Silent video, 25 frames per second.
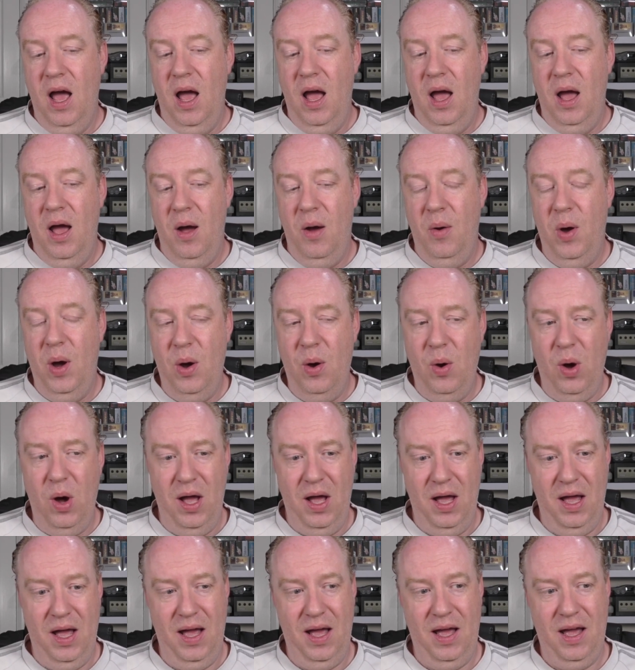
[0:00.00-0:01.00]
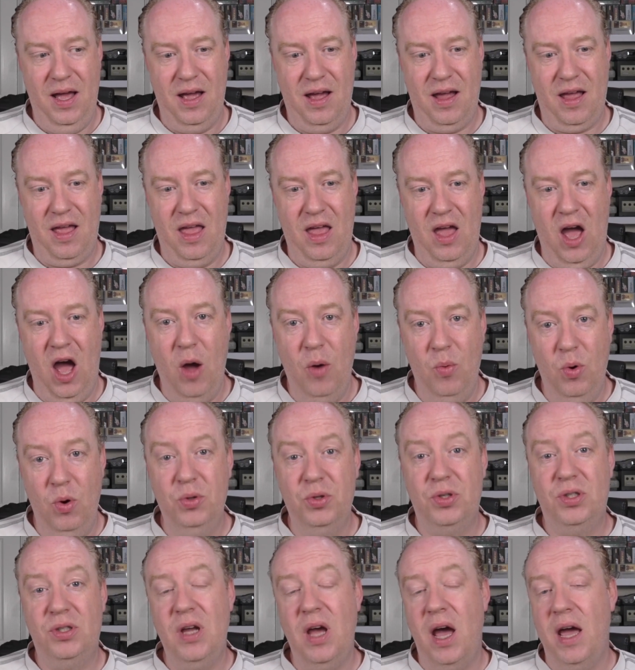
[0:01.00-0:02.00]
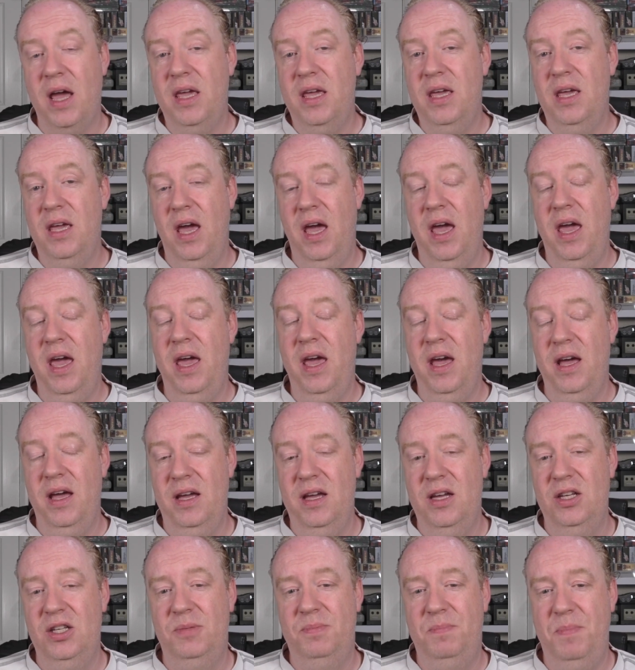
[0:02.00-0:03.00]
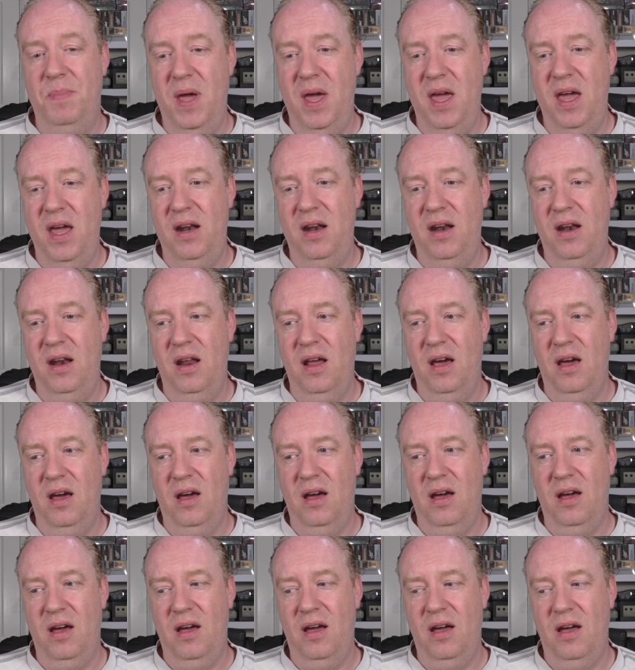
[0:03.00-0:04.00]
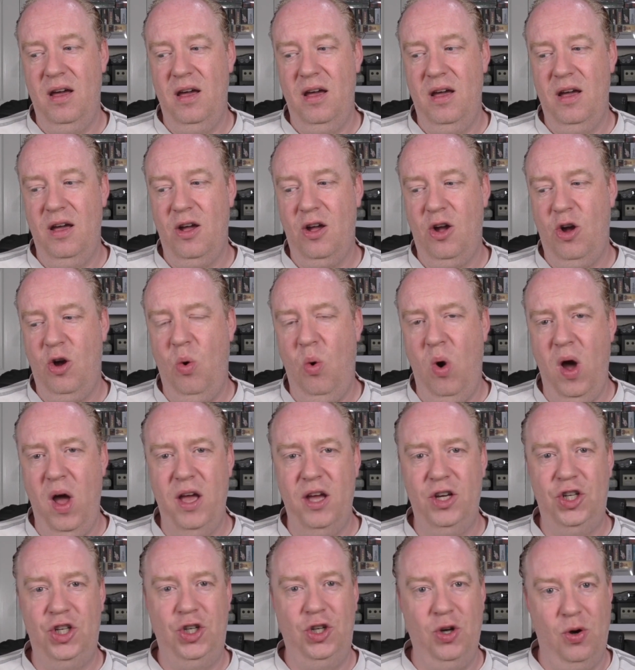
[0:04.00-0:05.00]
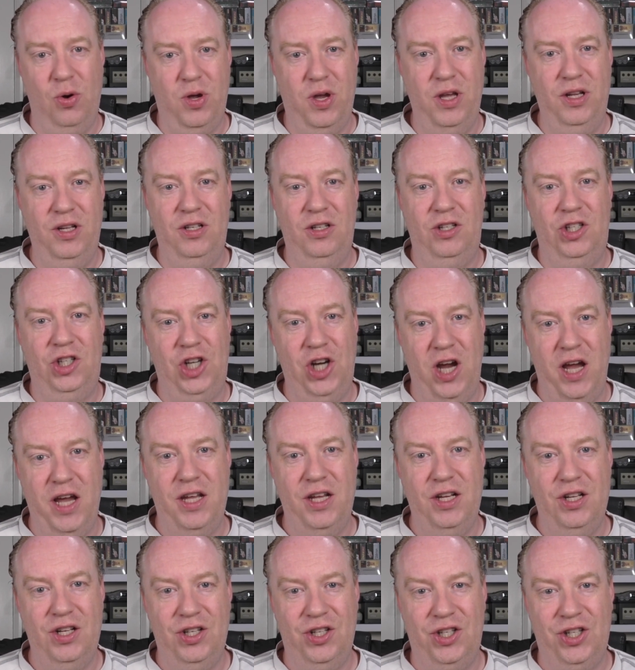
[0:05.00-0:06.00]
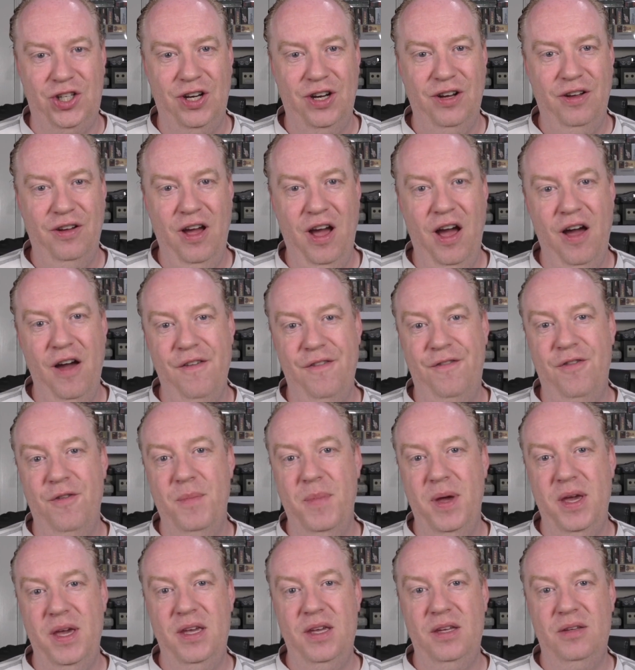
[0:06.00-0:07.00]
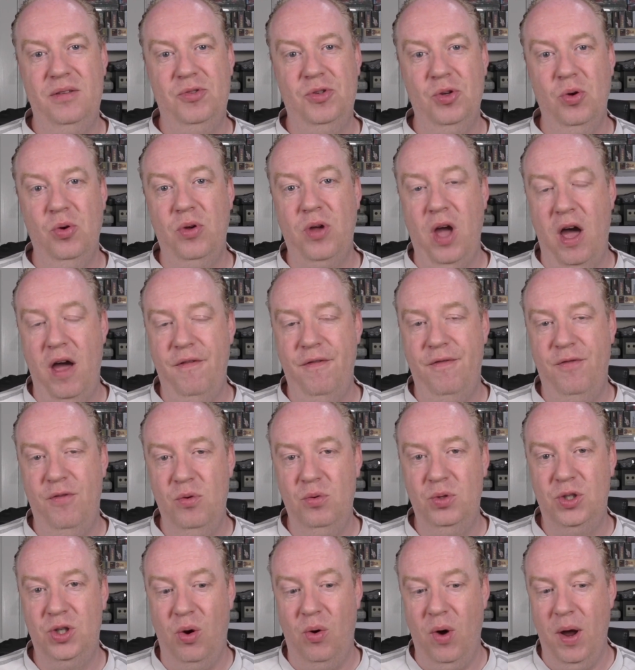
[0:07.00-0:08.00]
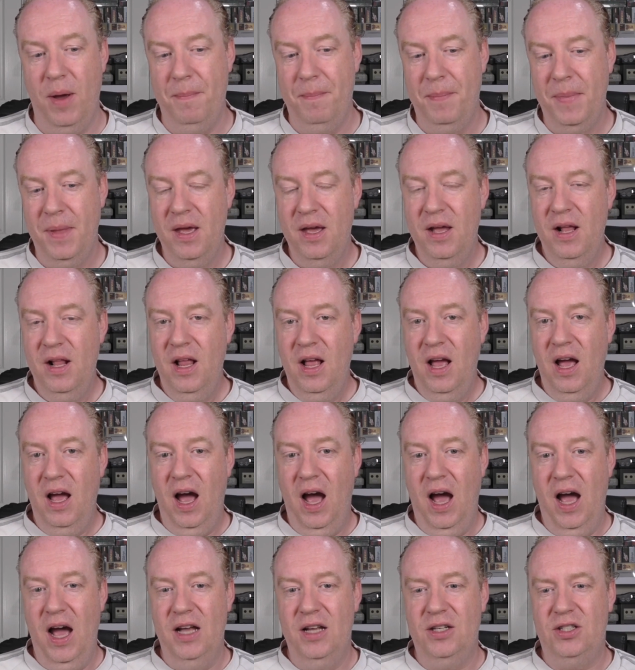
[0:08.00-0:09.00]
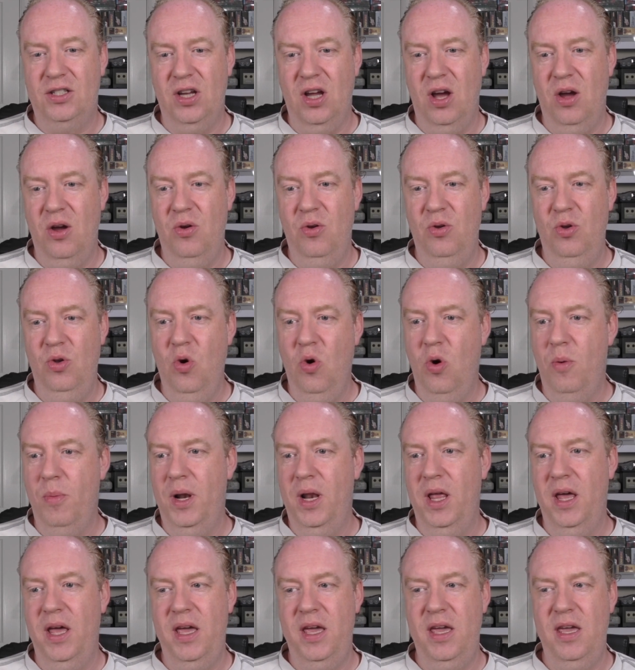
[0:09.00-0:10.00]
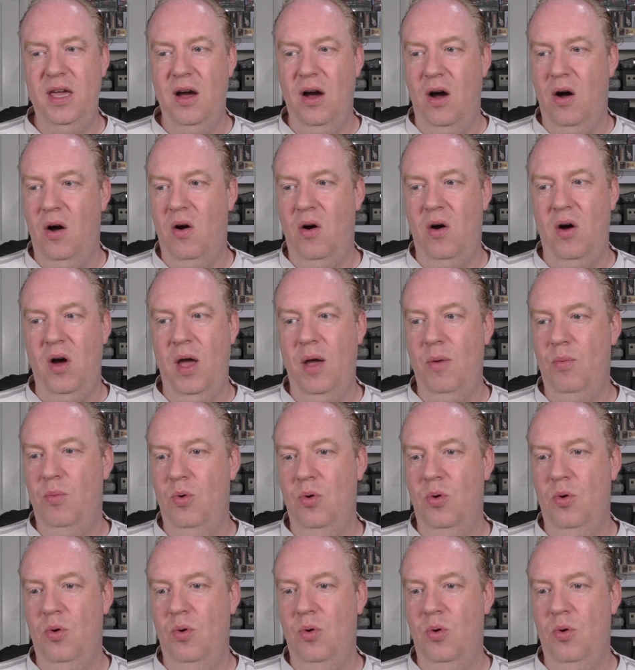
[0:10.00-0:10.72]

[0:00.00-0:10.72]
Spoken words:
Well, I will say it has been quite a shocking change for me, sort of going full time. So normally I'd